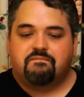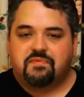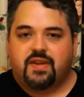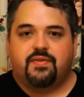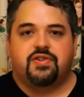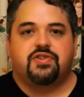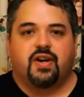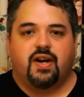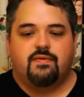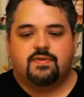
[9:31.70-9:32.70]
give it a
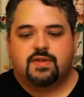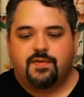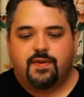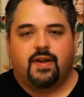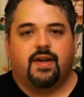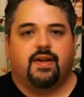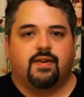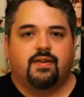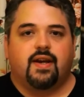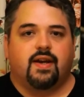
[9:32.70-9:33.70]
shot, see if you like
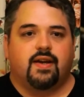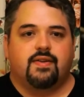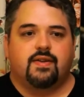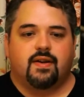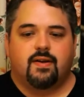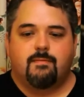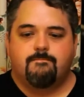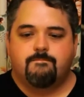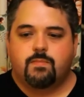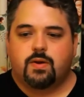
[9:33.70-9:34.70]
it, and
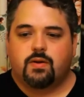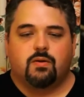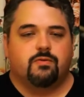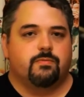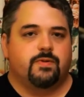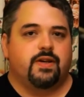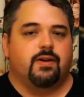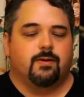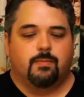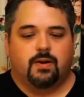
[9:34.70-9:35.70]
then go from
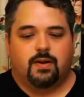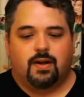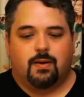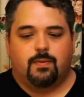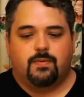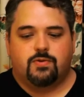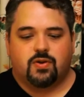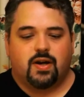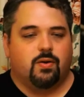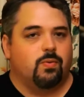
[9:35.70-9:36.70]
there. But I would
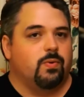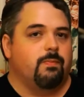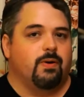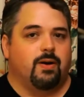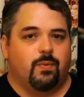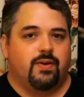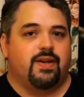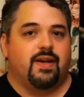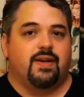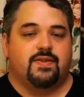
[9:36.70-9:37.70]
try to only buy one
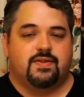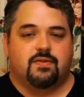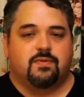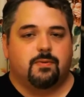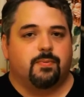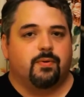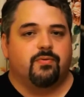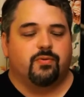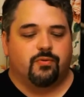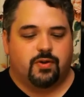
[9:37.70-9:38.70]
can to see if you approve
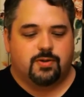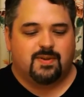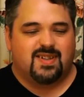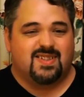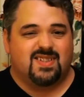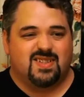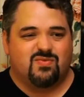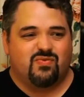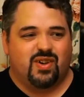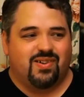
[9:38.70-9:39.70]
of it first, because it
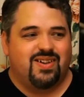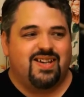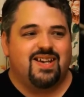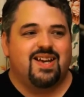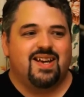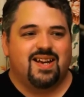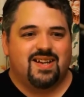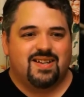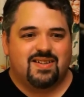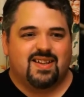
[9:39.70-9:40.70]
is very,
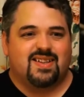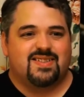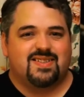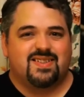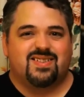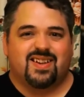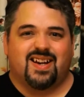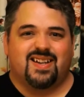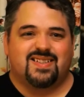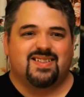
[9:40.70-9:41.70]
like, citric
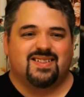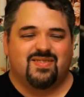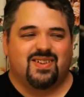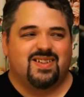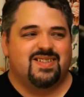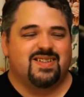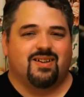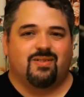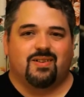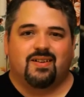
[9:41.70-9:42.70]
acid, very
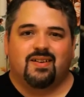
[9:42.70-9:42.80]
sour.